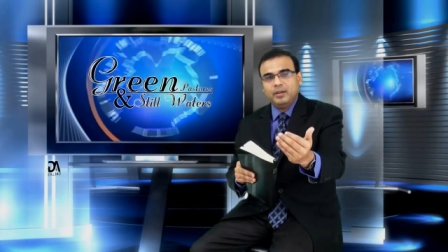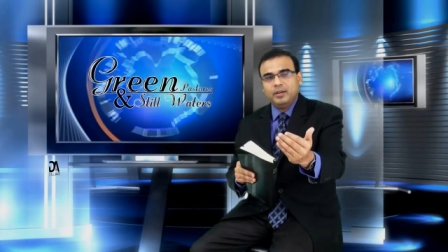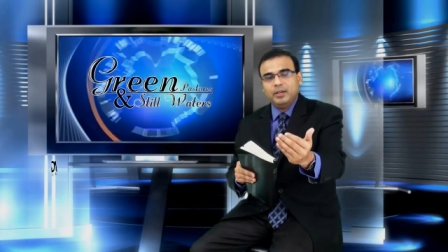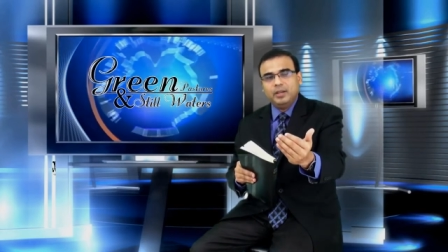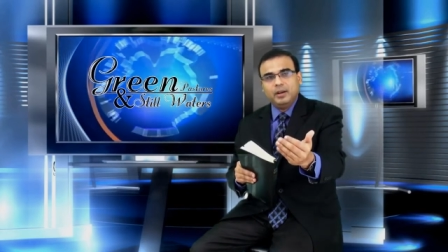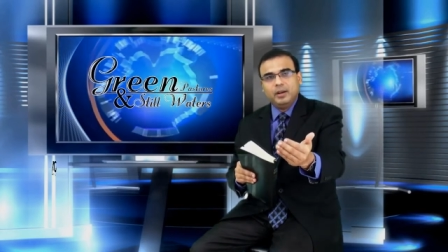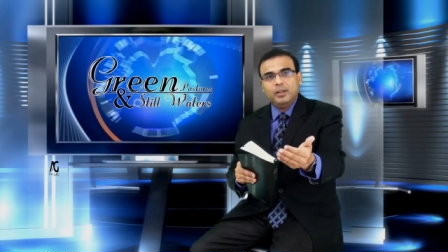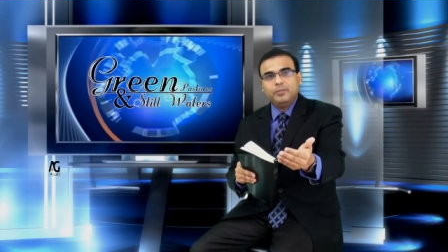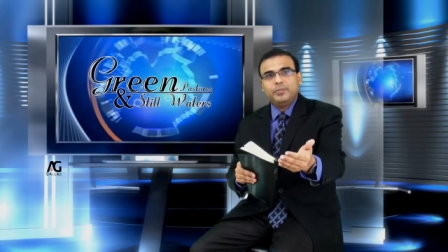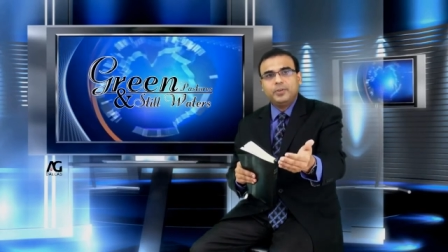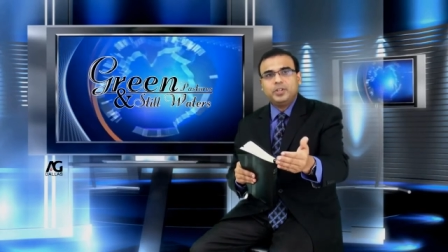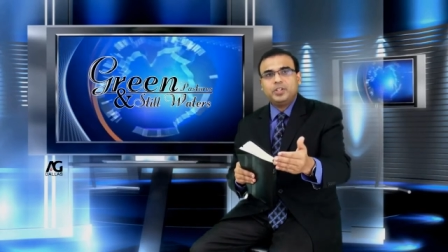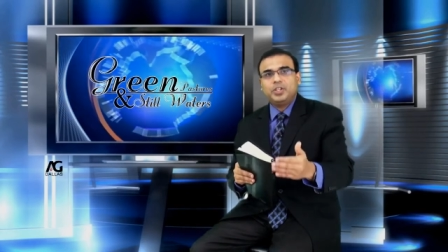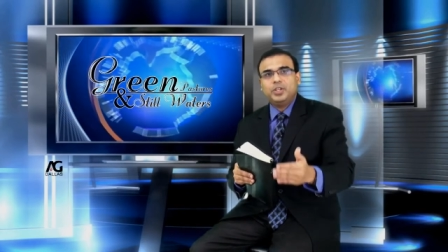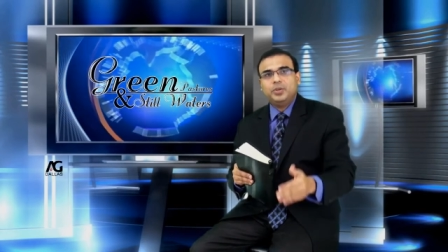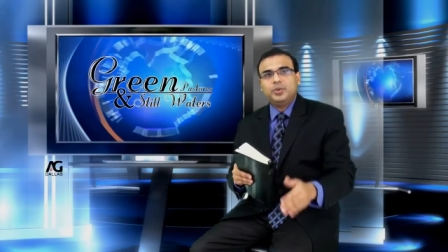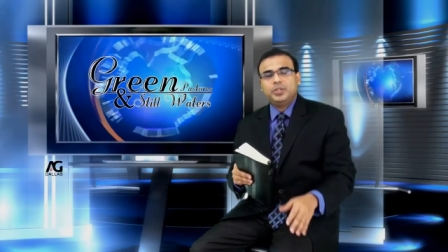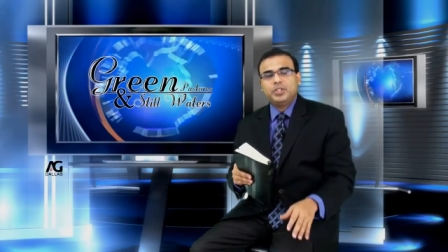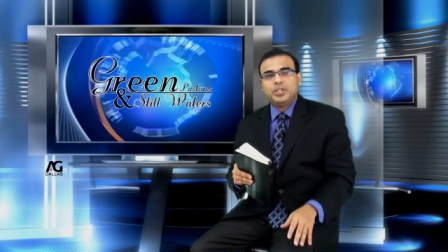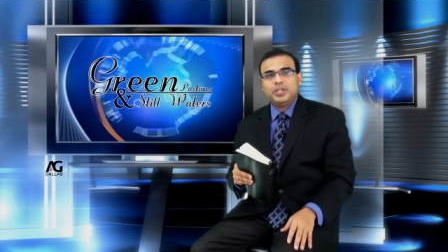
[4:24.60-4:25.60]
deliver
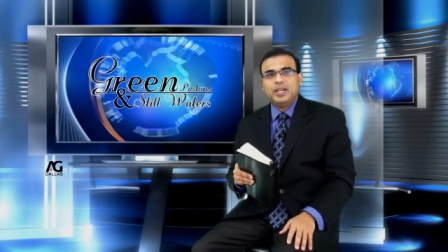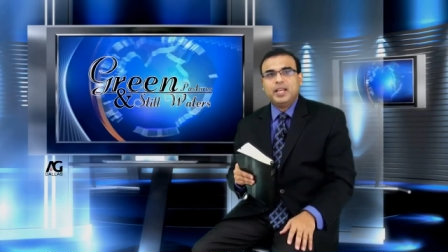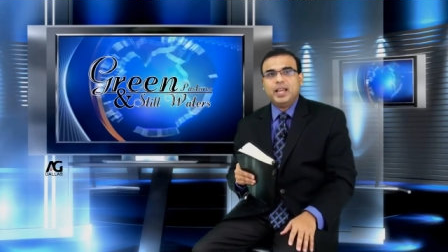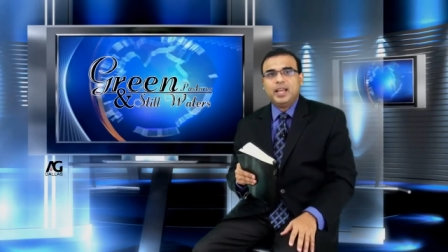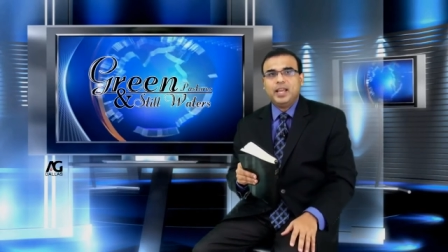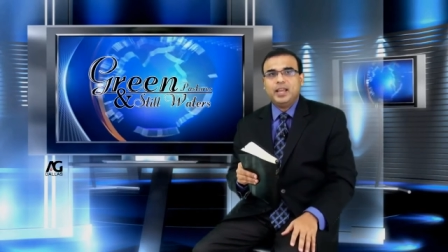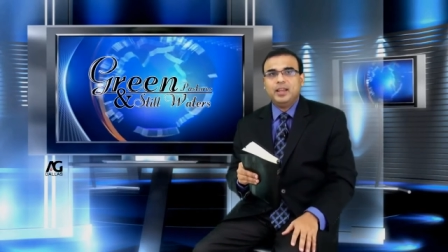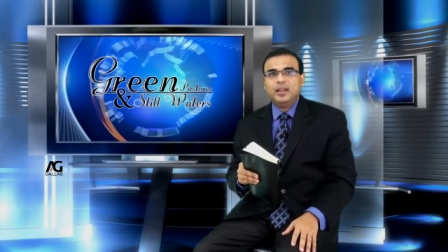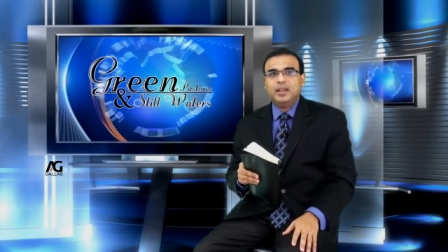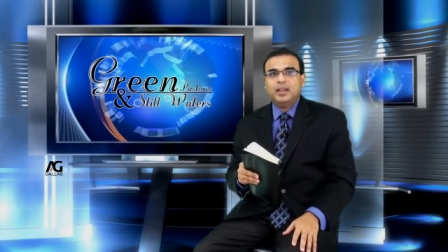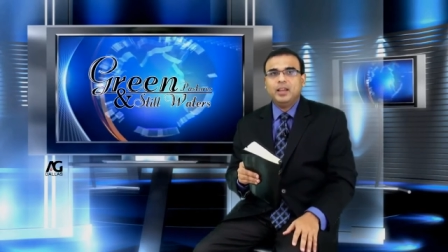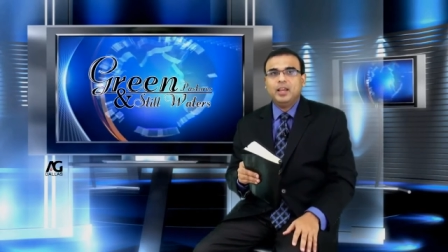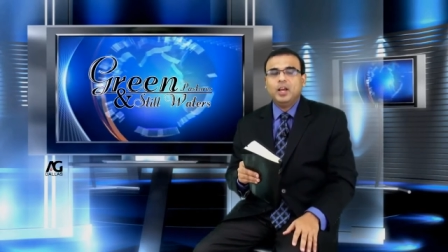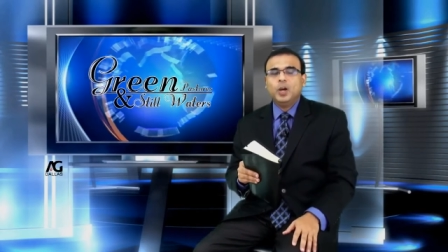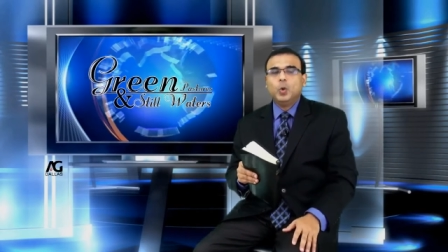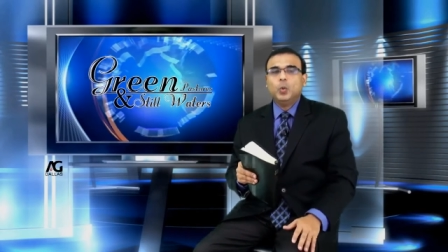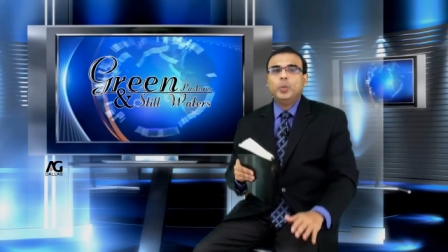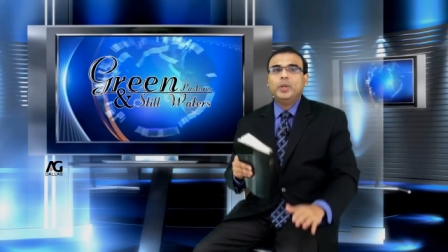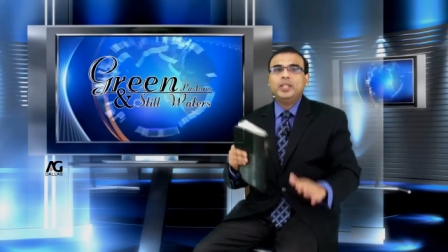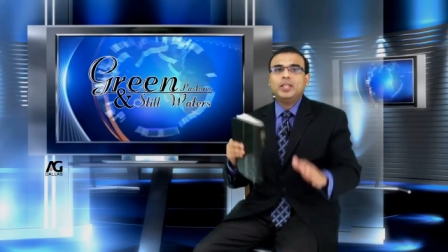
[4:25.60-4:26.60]
to you today
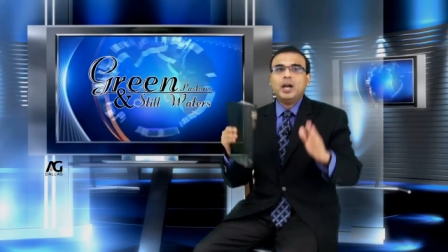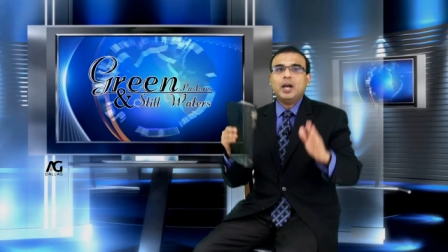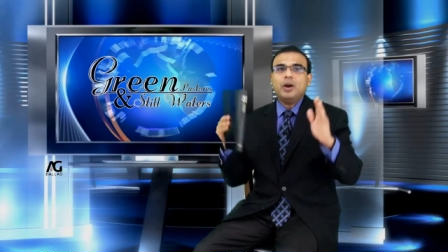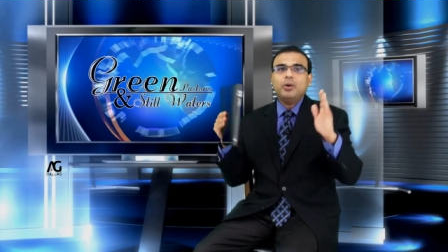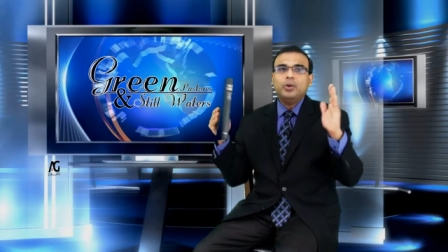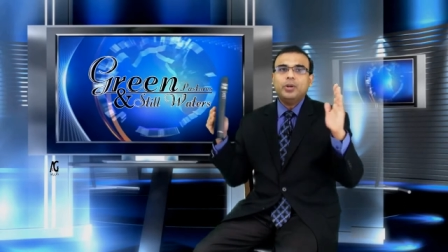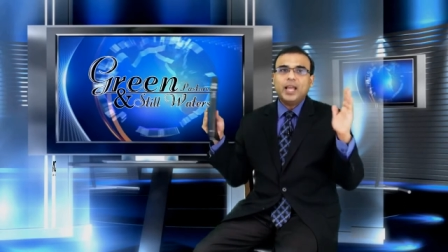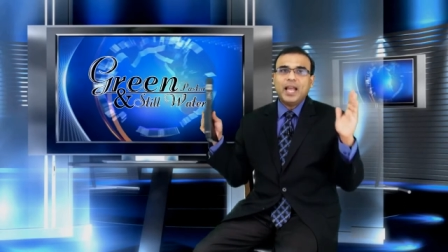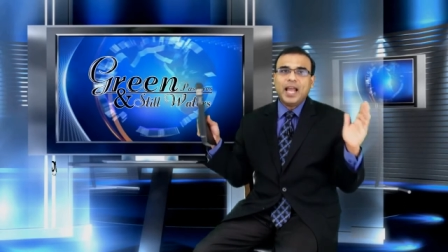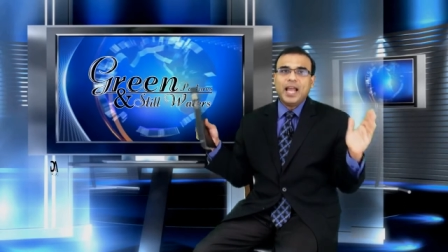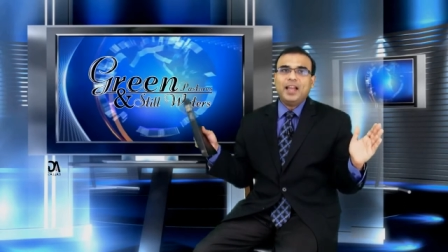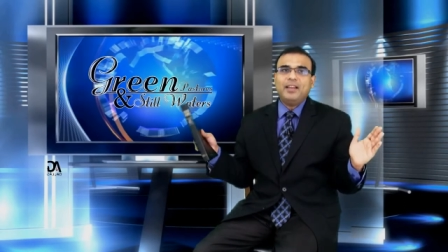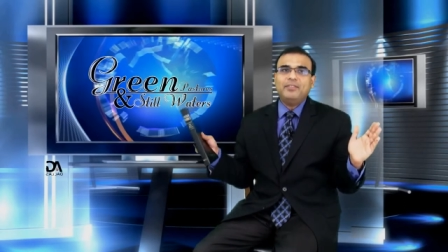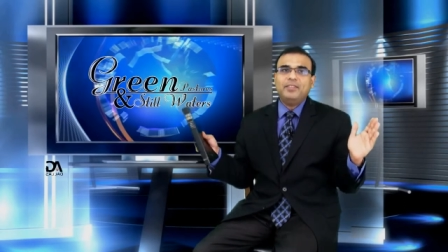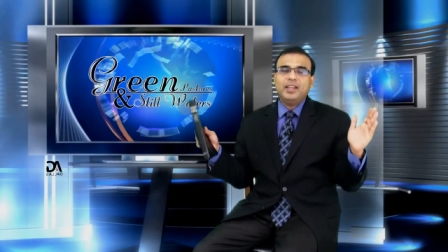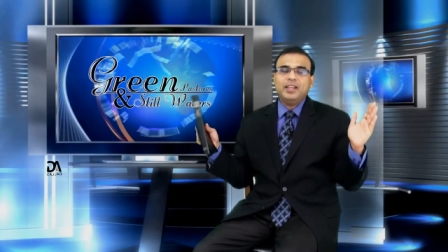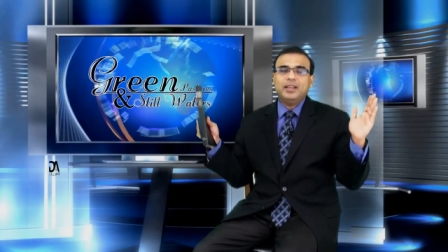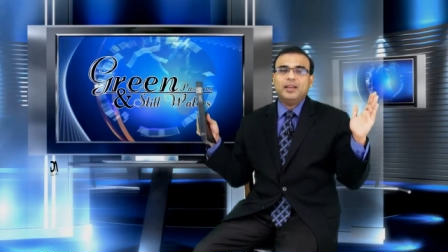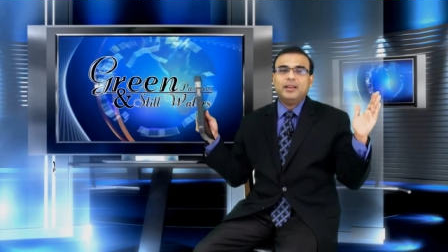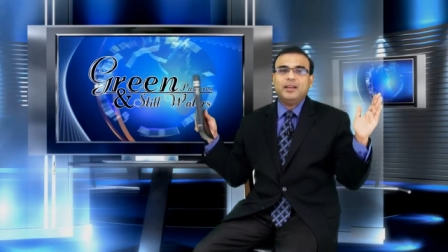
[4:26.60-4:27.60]
without
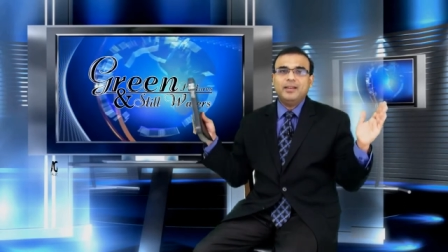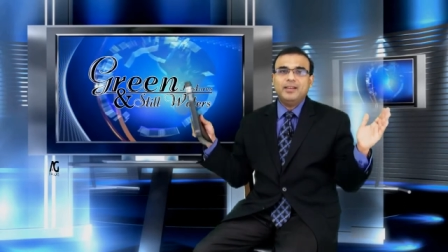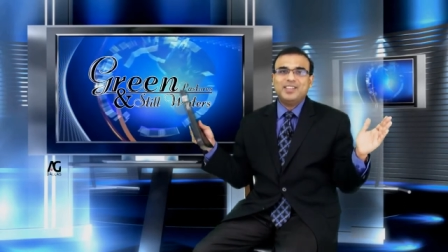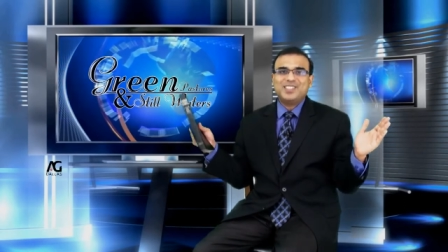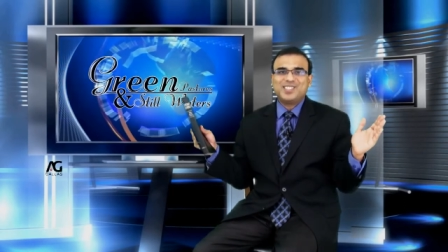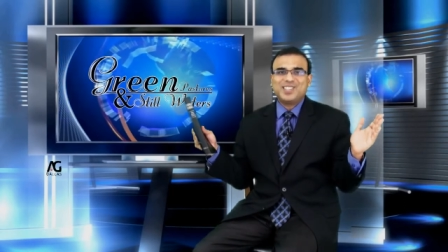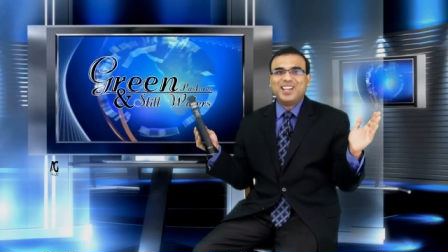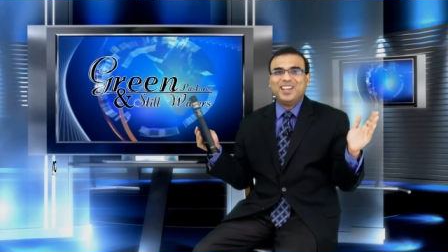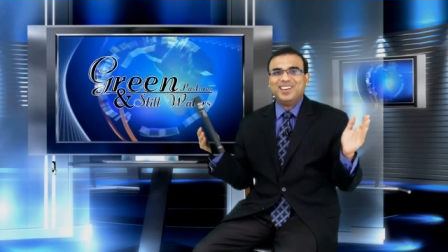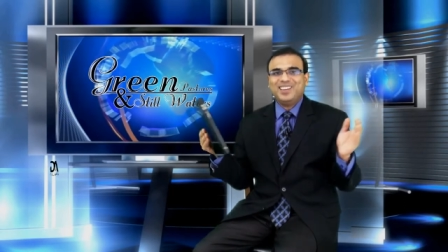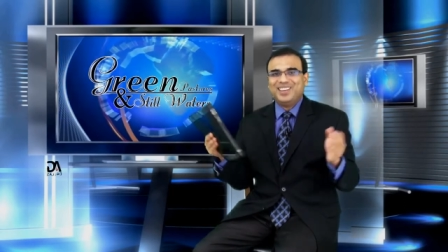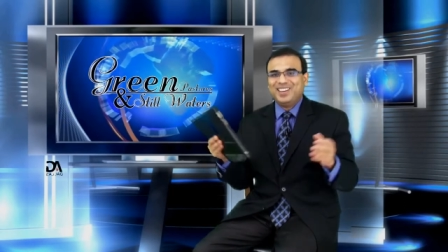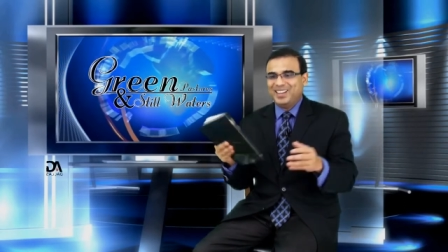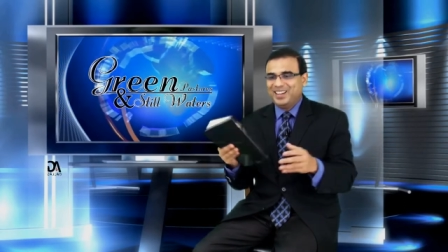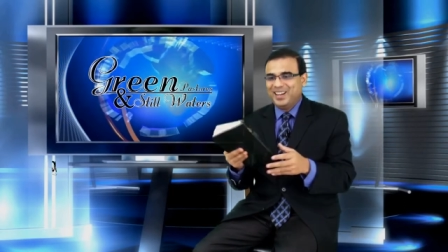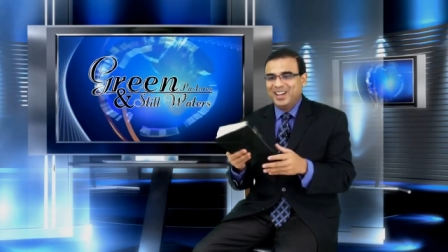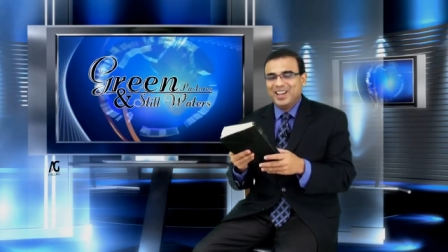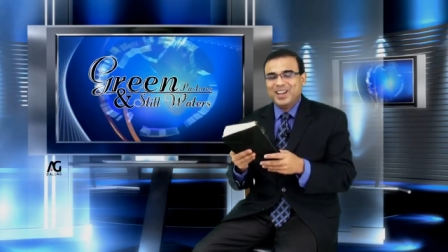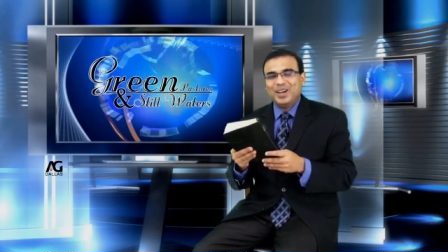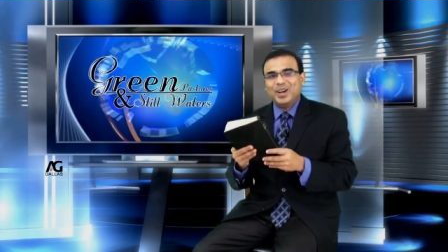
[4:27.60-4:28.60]
having an understanding